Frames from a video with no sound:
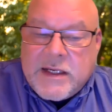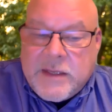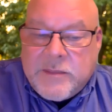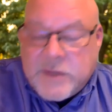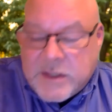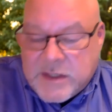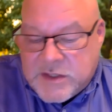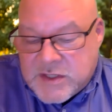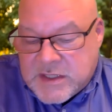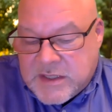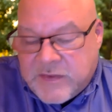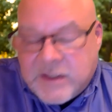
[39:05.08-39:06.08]
I'm going to
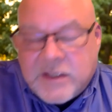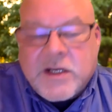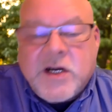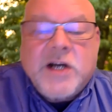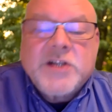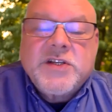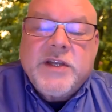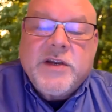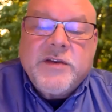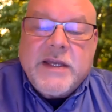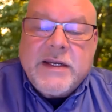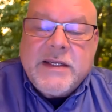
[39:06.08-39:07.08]
just give a little caution
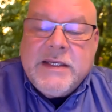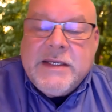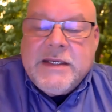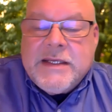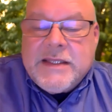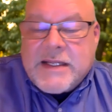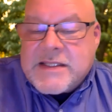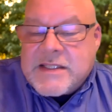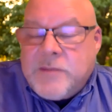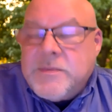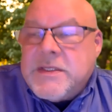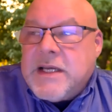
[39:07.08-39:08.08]
there that that's
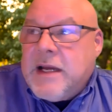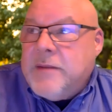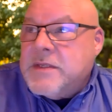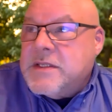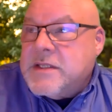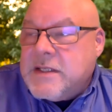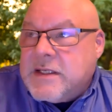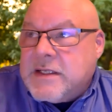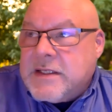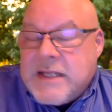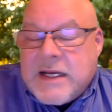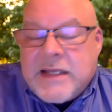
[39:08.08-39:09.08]
sometimes uh,
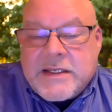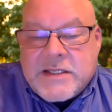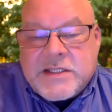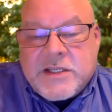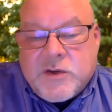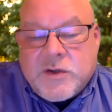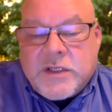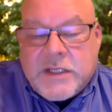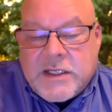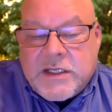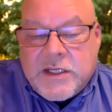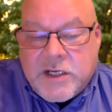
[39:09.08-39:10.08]
not
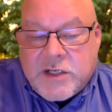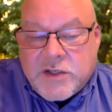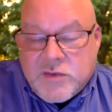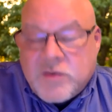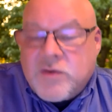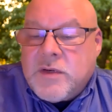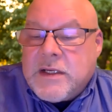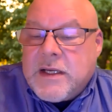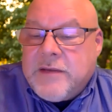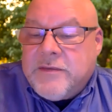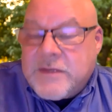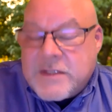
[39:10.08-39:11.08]
necessarily uh, true. And
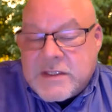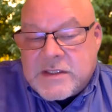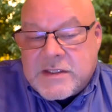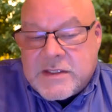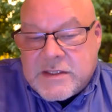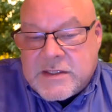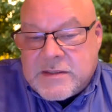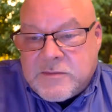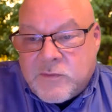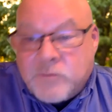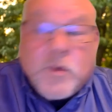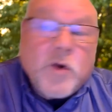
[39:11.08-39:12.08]
I
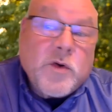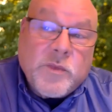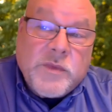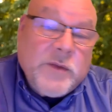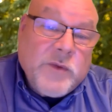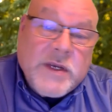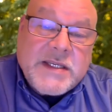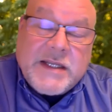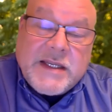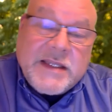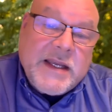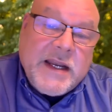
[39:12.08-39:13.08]
more
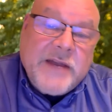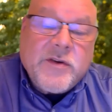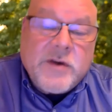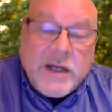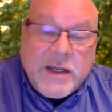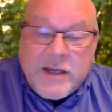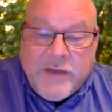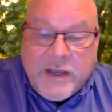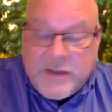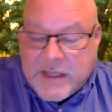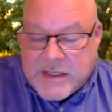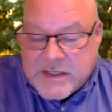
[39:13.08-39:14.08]
recently than ever, I, I've
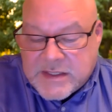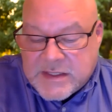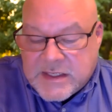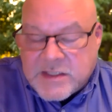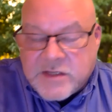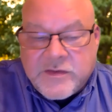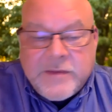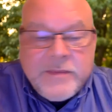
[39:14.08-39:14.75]
had that success of